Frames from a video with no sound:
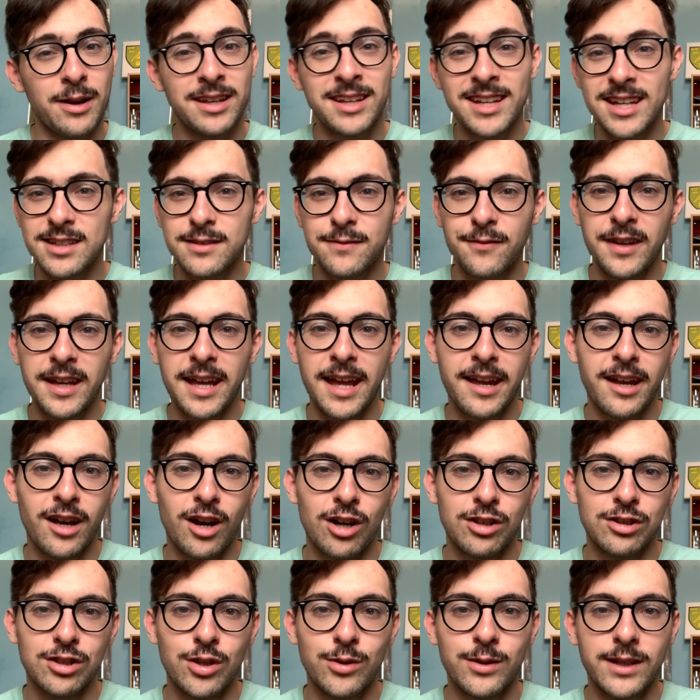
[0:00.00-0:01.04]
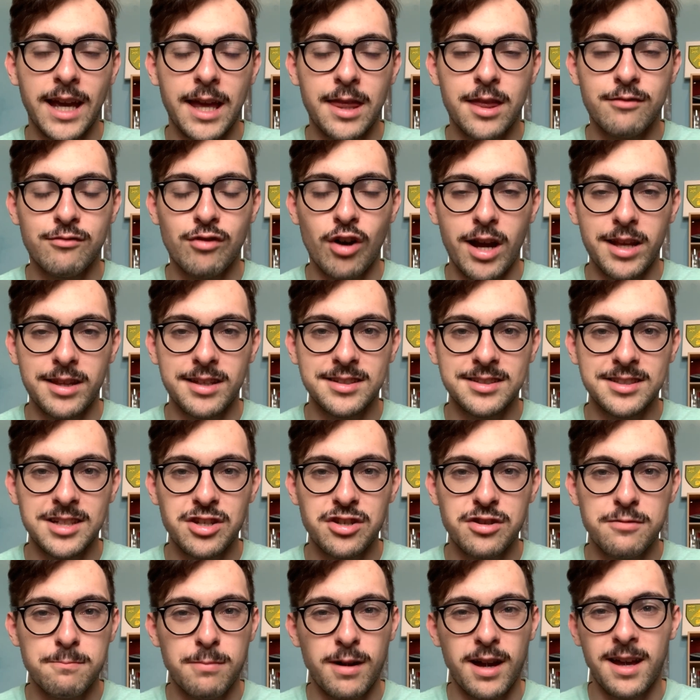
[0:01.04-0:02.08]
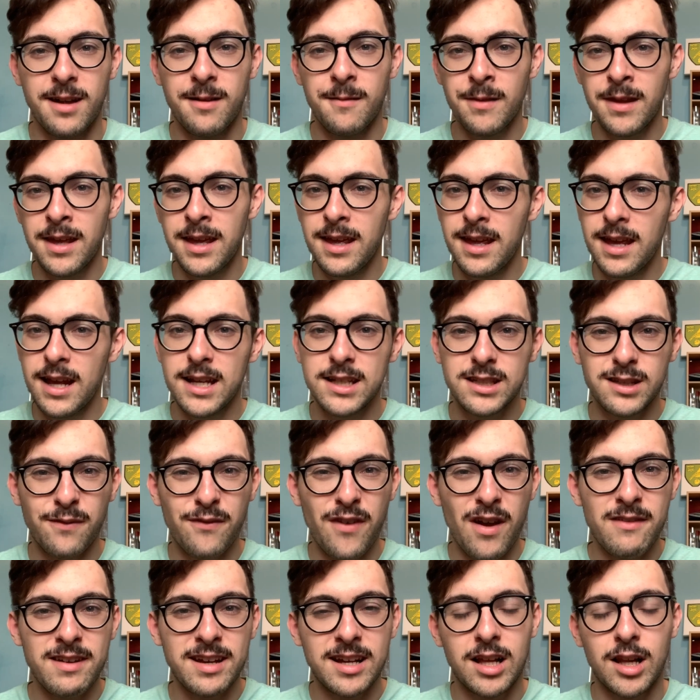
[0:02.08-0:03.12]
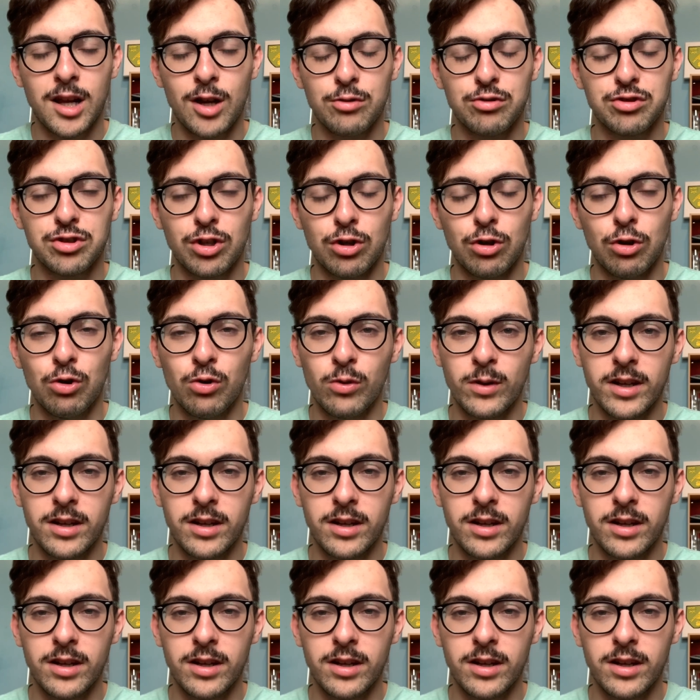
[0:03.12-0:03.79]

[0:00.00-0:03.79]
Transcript: And yes, VAR do get the right decision, but it's a very close call.